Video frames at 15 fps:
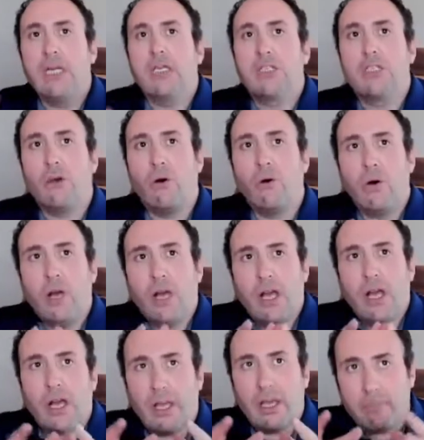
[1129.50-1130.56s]
So,
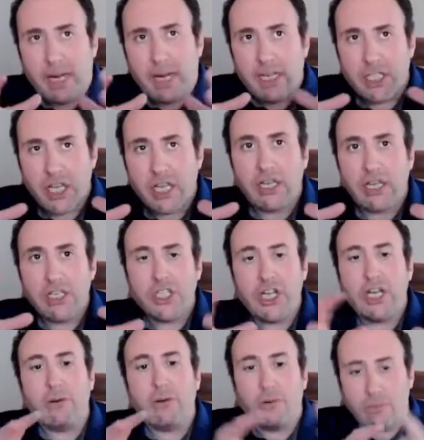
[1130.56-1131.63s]
but in gen, in
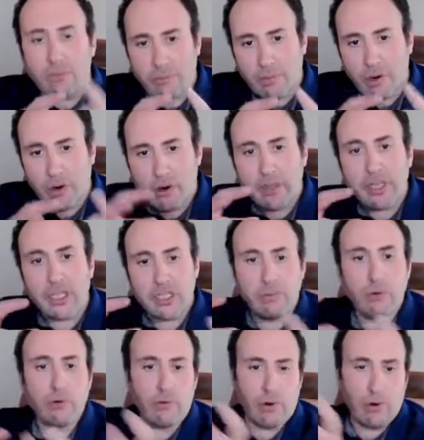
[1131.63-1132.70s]
general, earnings
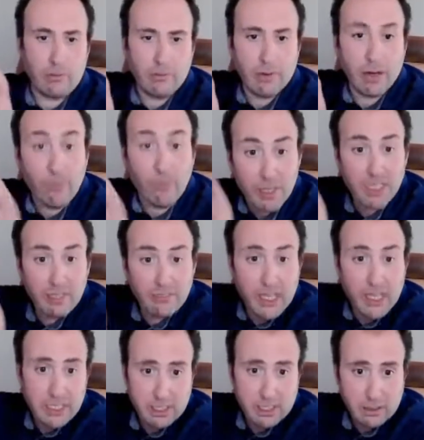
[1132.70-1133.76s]
will grow with
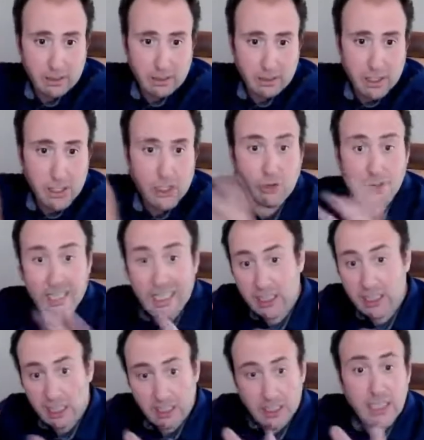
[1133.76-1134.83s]
inflation. So that's
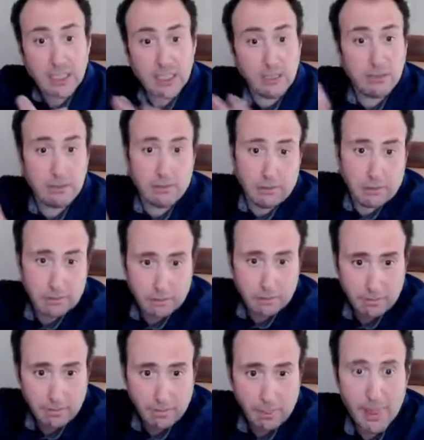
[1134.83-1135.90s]
a, that's a good news.
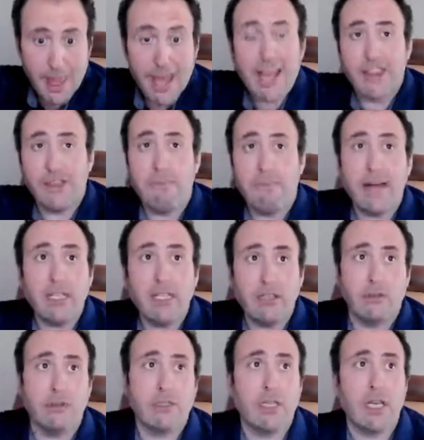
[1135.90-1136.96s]
The bad
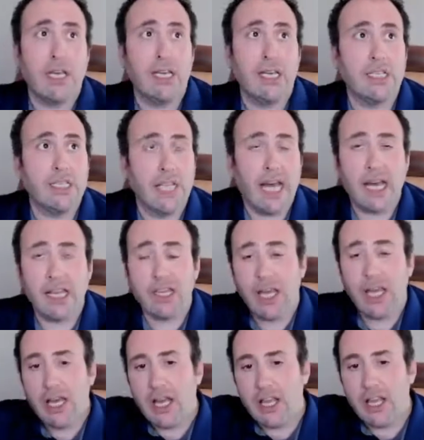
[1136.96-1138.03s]
news is that
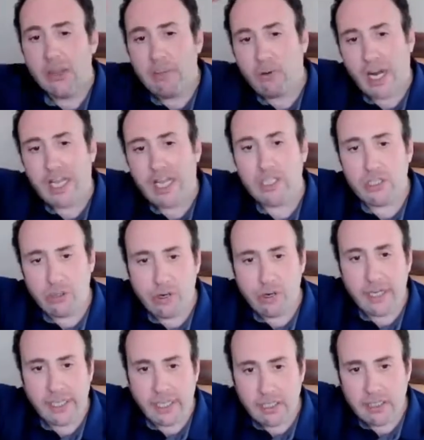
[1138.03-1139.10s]
the price to
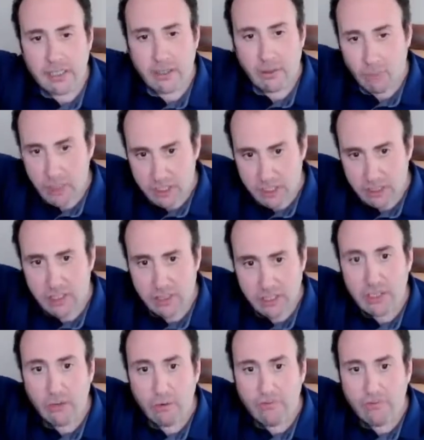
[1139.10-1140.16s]
earnings, which is
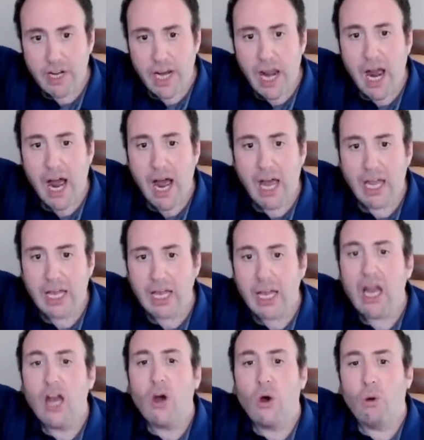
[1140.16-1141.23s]
still very high,
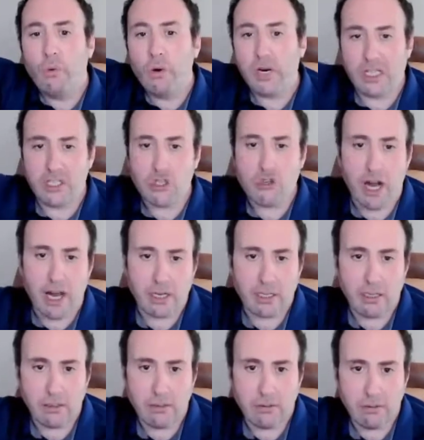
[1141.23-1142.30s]
will contract